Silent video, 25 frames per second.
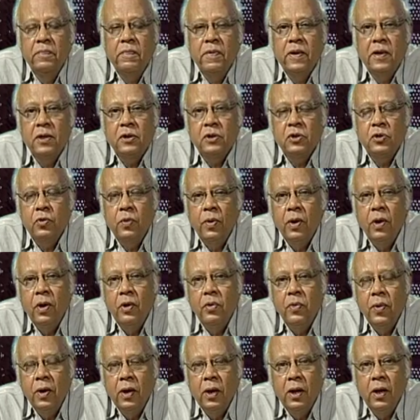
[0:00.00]
First
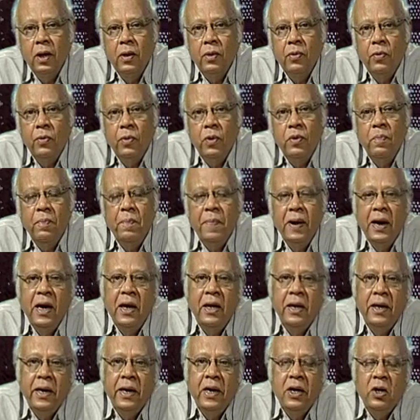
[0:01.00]
World War would
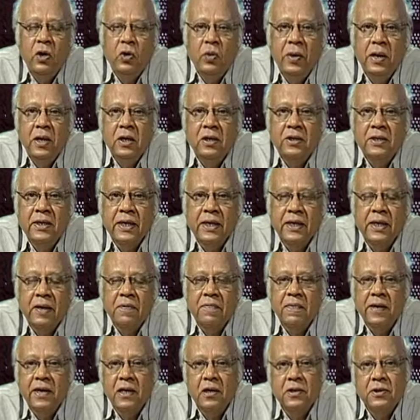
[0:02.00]
pale into
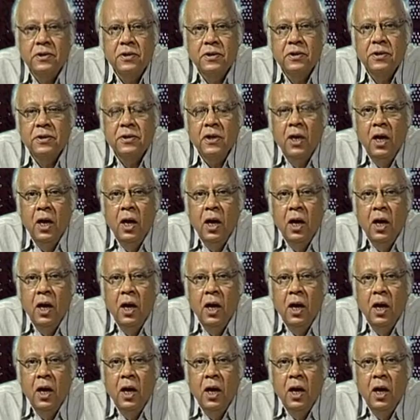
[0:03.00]
insignificance